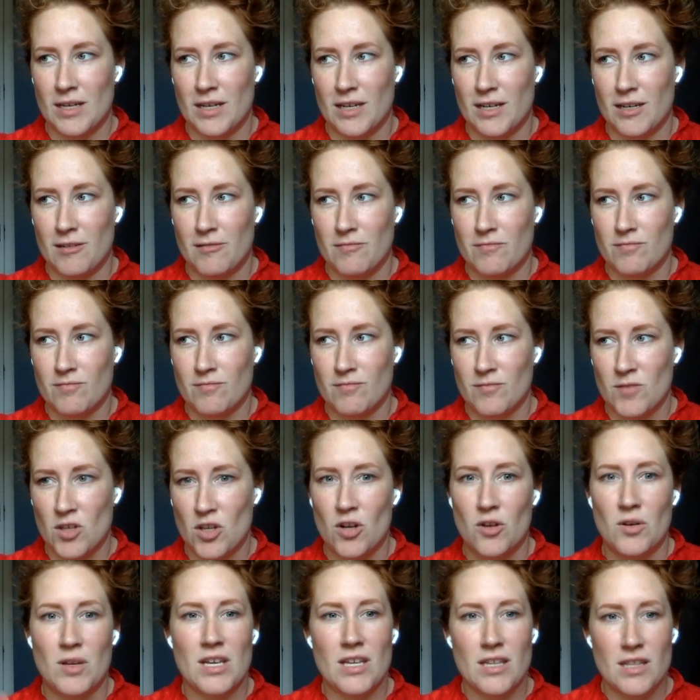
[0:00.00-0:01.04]
in
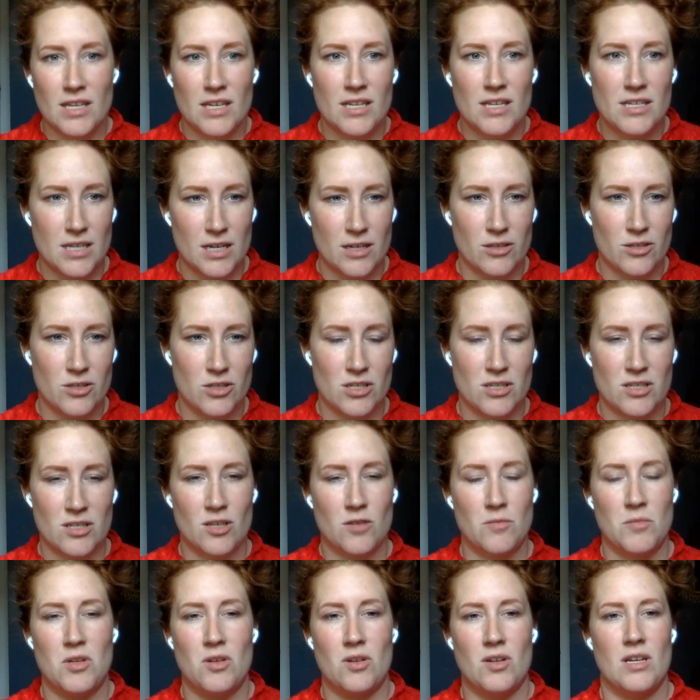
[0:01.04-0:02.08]
the
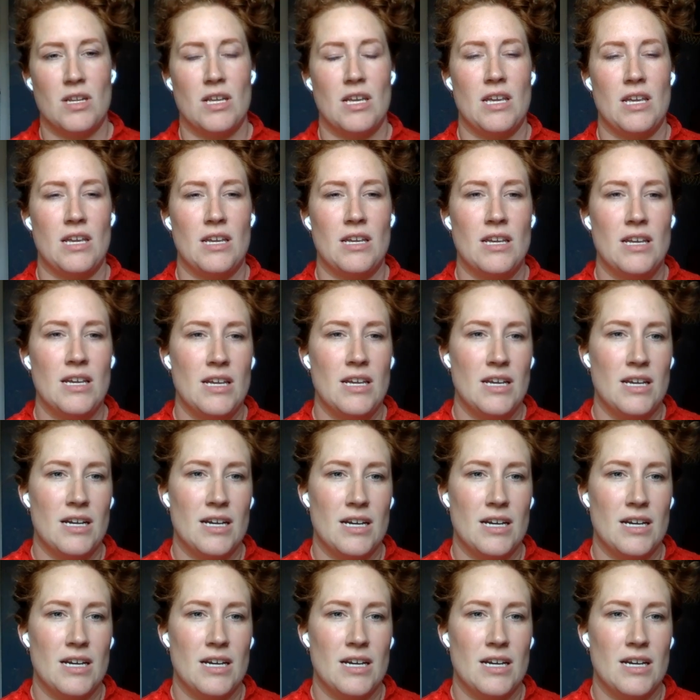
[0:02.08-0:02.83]
intelligence community,